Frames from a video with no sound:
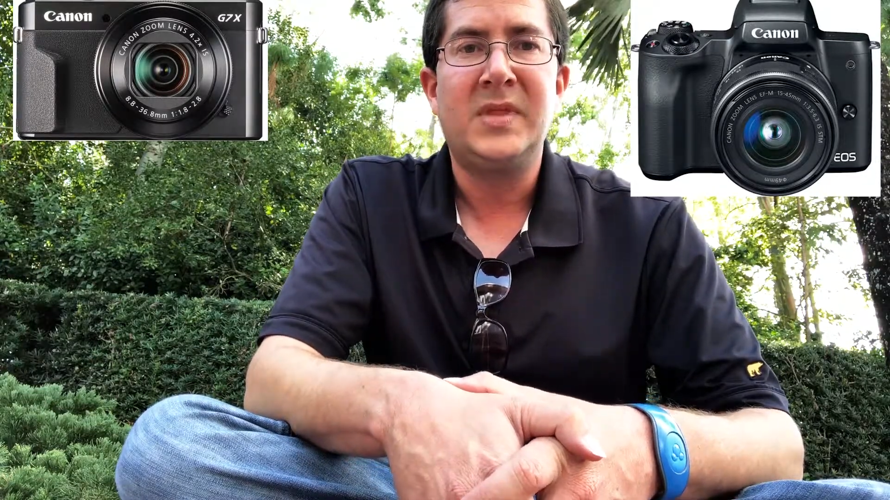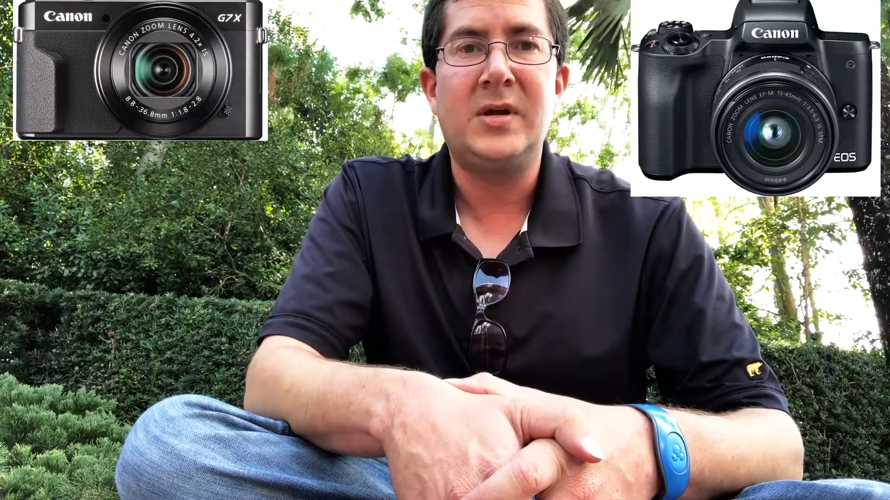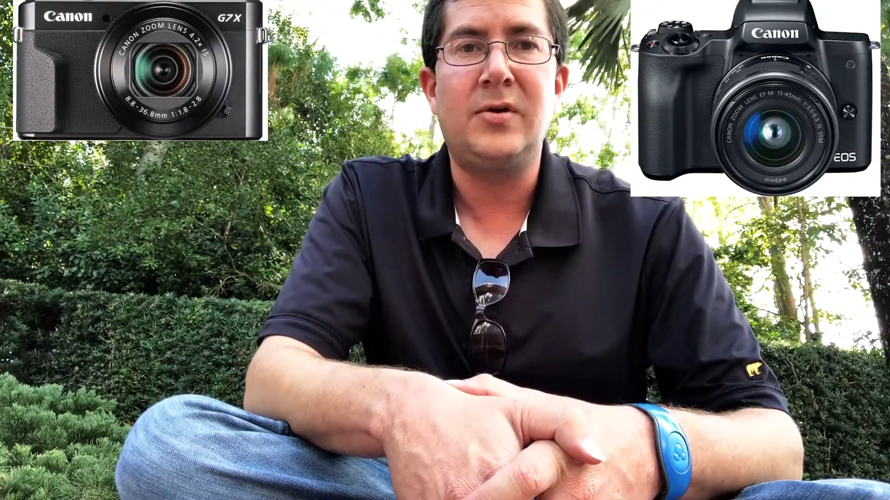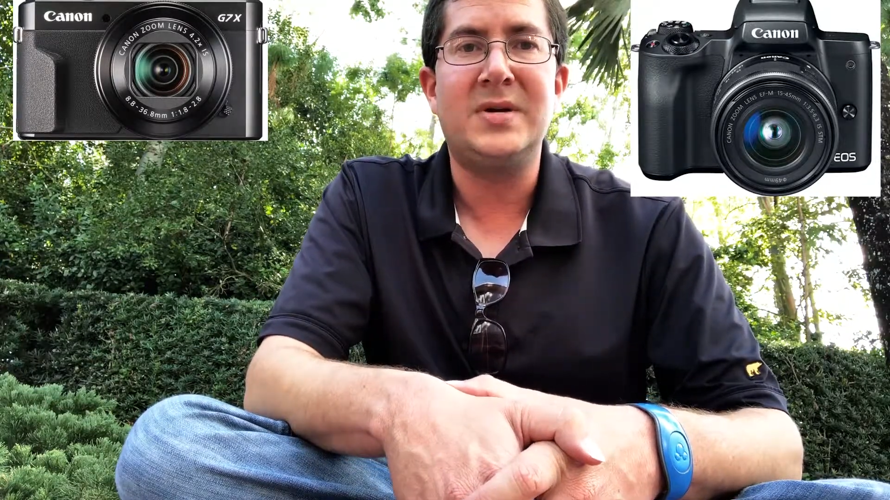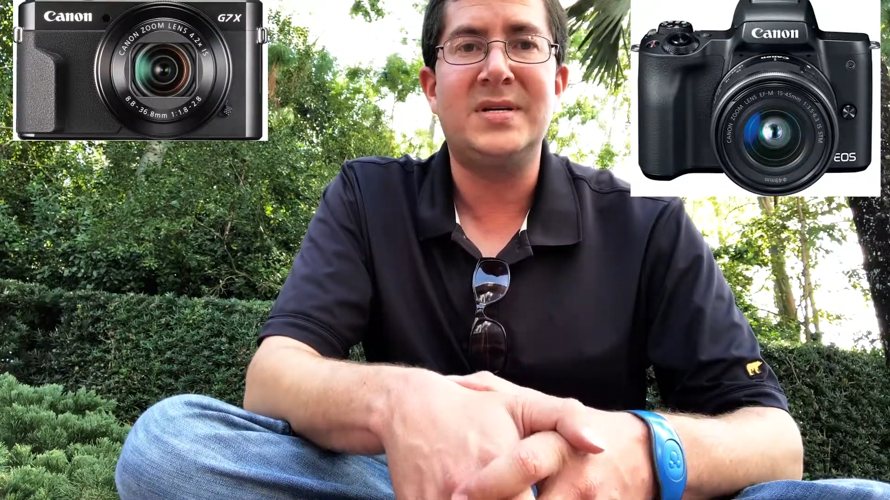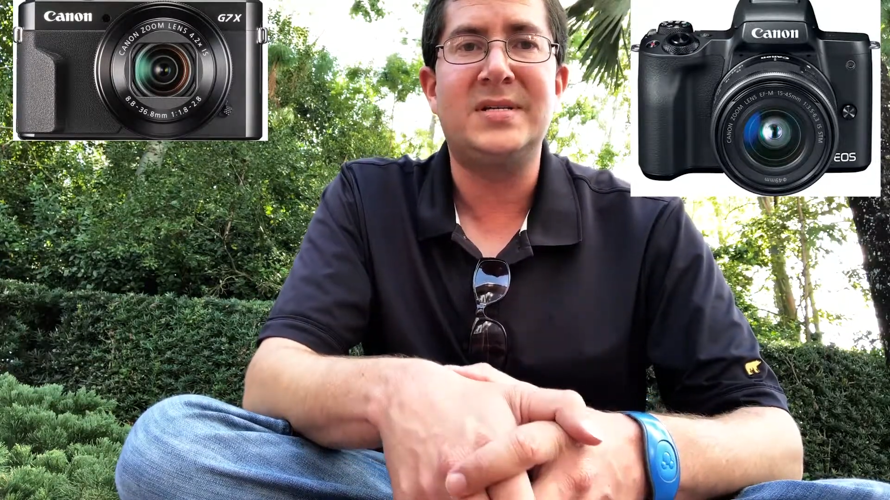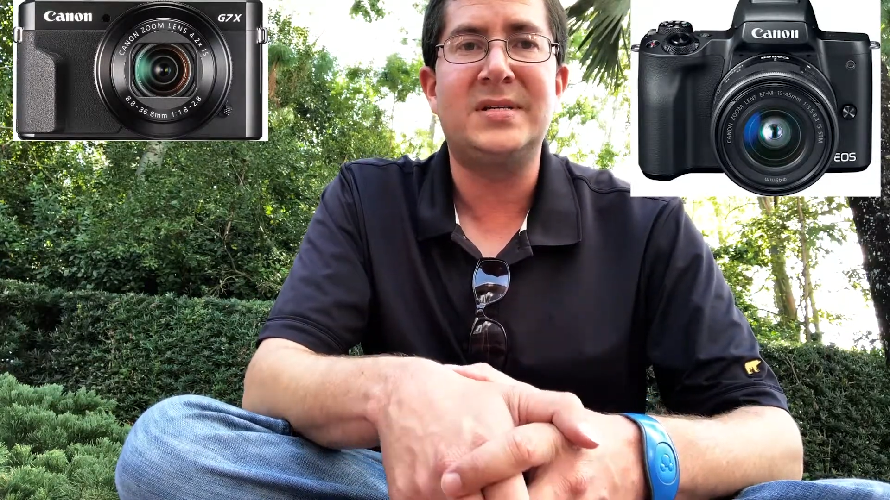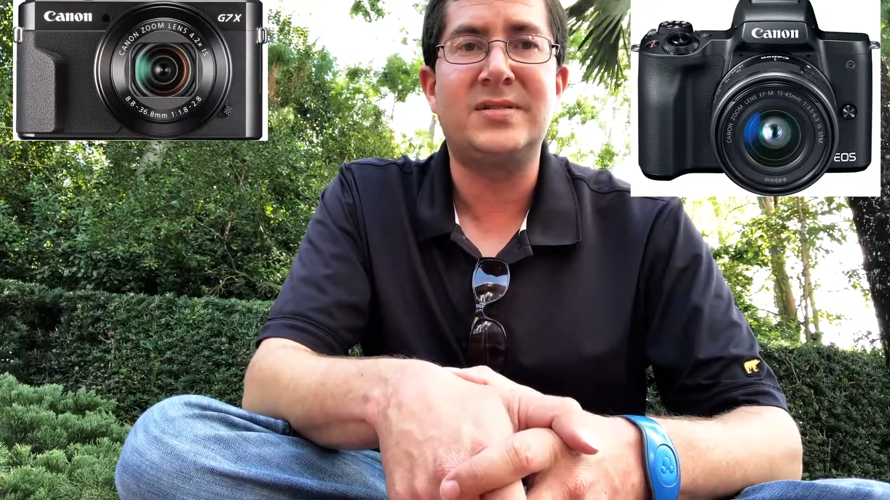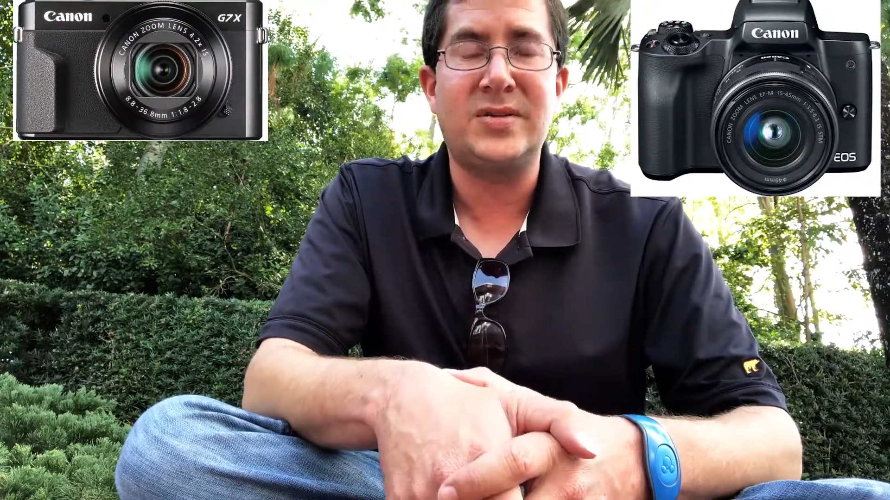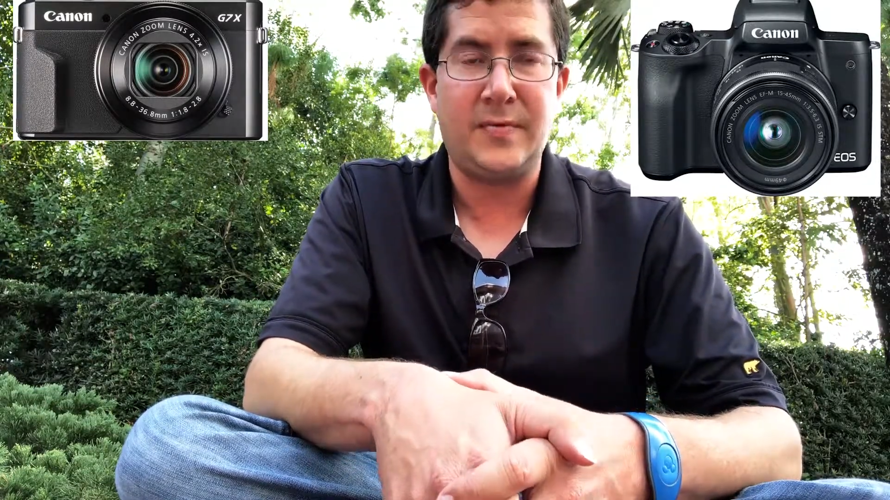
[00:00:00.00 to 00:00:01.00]
there is
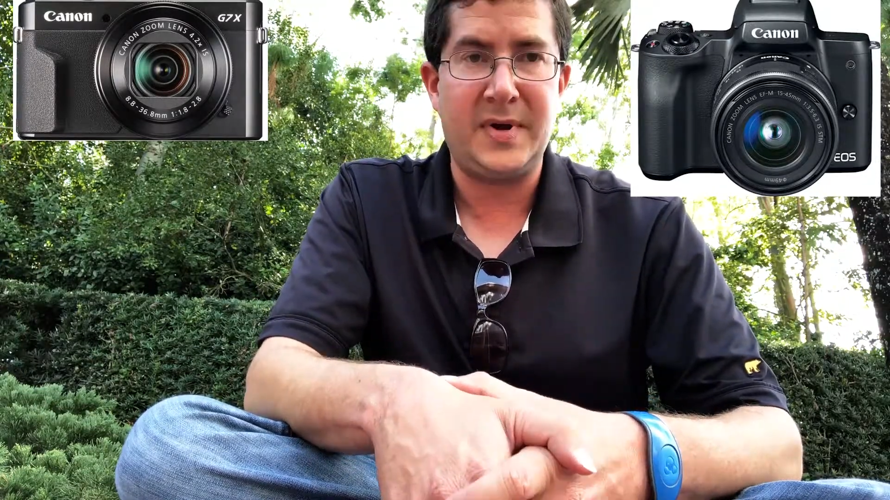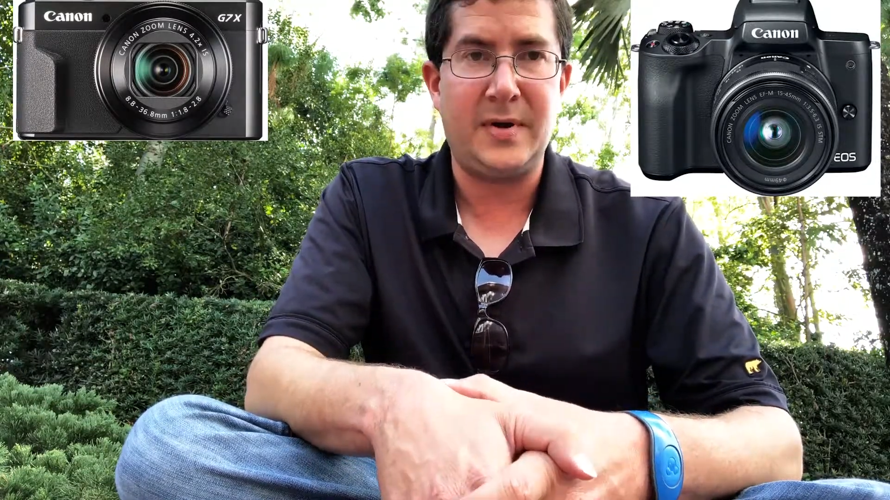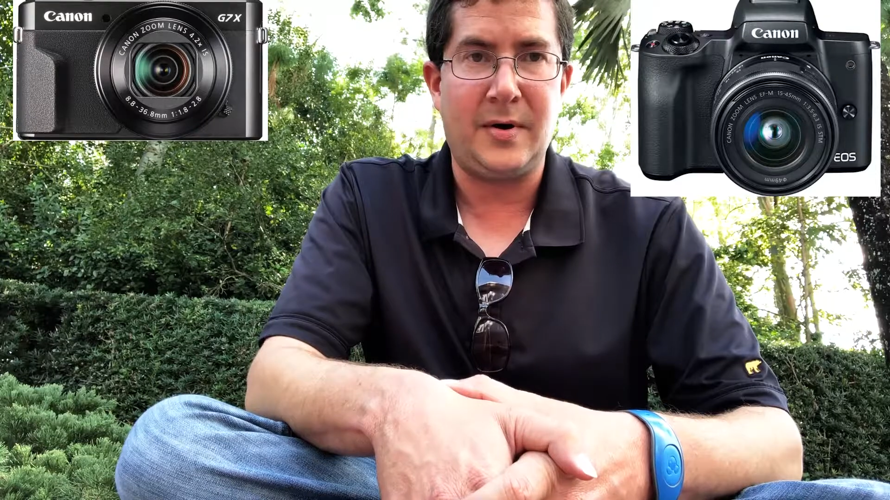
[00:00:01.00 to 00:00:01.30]
the Sony